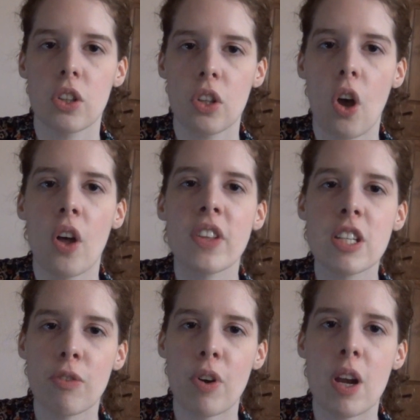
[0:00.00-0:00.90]
all the
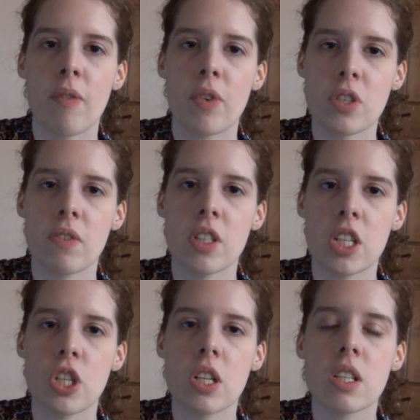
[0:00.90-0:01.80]
different numbers of
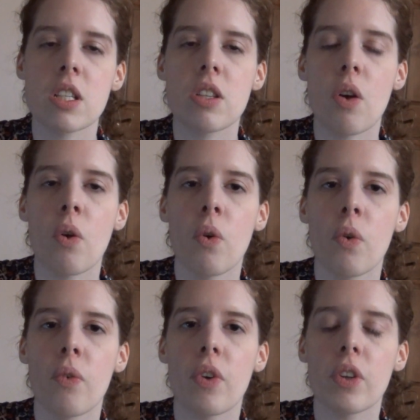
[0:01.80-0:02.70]
stitches, and so
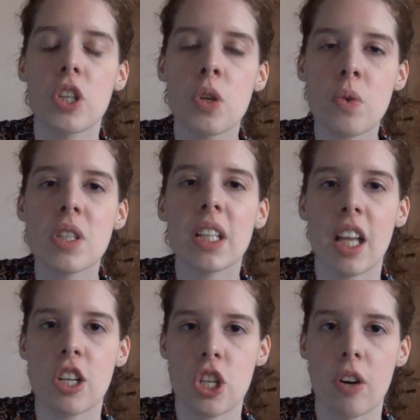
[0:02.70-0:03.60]
using
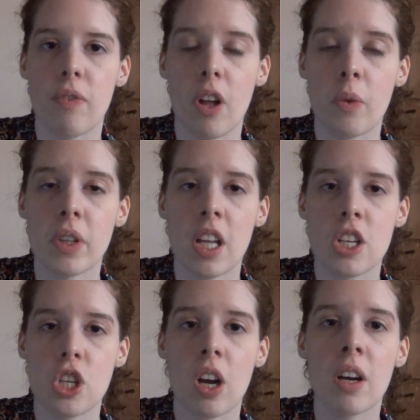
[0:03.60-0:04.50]
that chart, following that
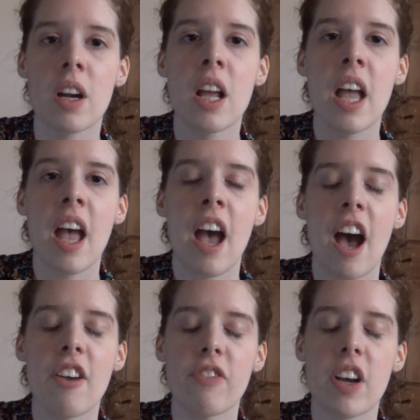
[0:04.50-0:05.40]
chart,
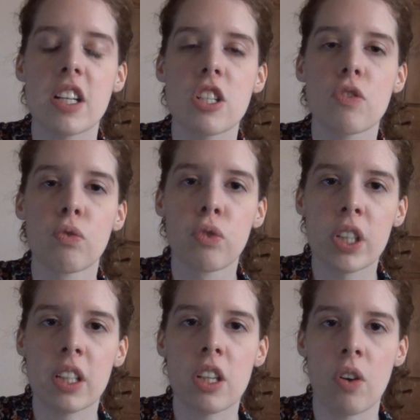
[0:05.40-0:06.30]
I find is
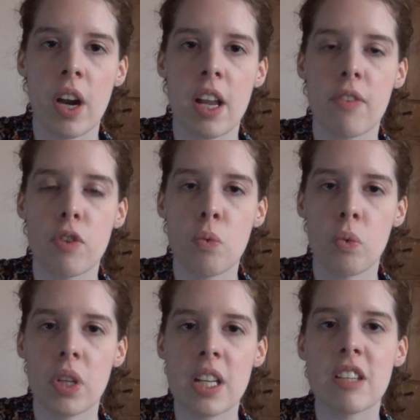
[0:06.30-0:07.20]
really great if you
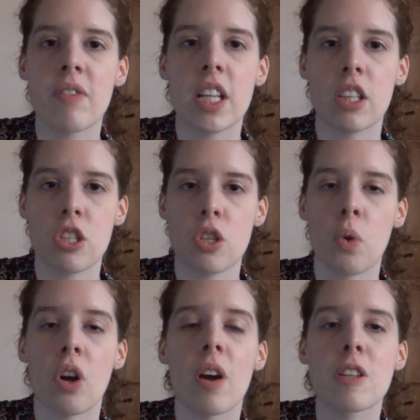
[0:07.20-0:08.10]
need to make the soaker a